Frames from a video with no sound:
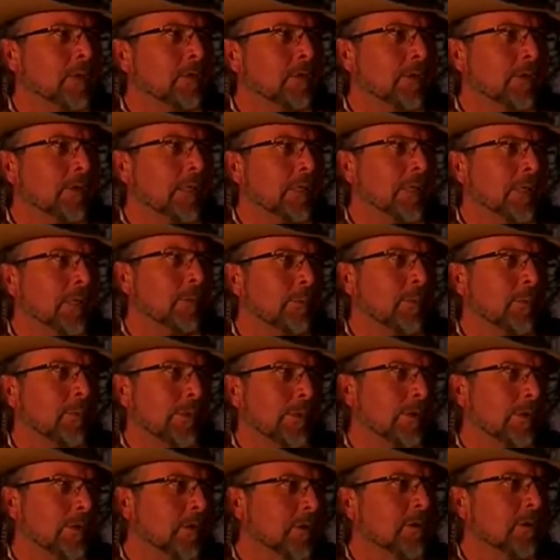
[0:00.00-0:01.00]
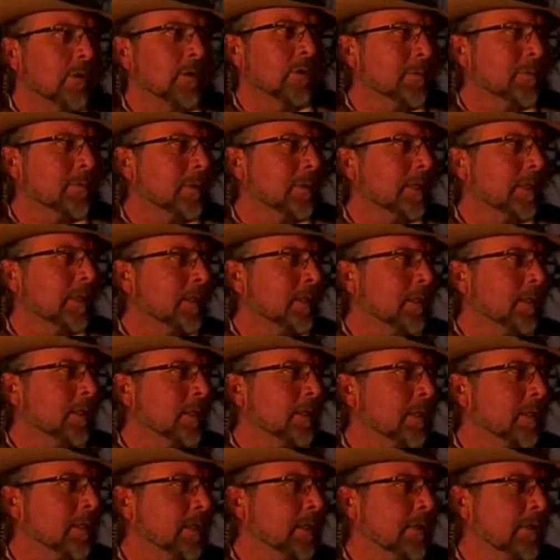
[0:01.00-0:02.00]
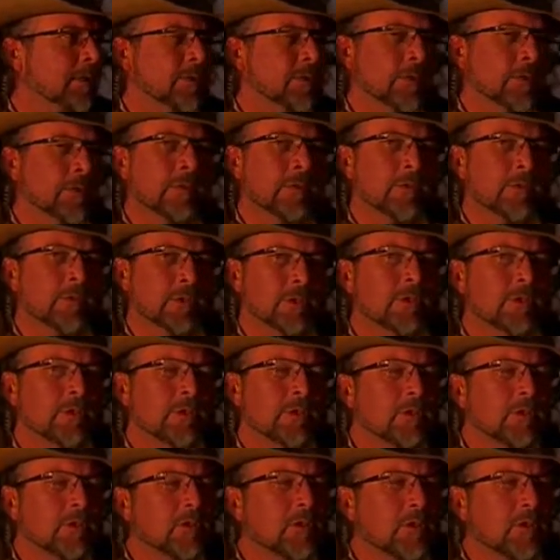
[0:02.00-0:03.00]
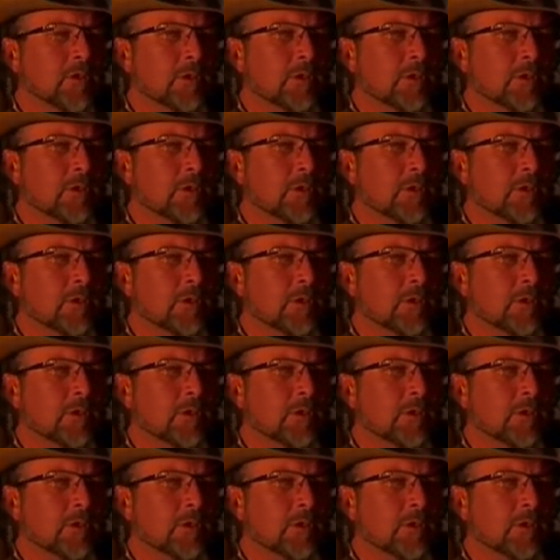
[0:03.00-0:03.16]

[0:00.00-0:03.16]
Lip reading: male joining up with an older male in Thorny Bush,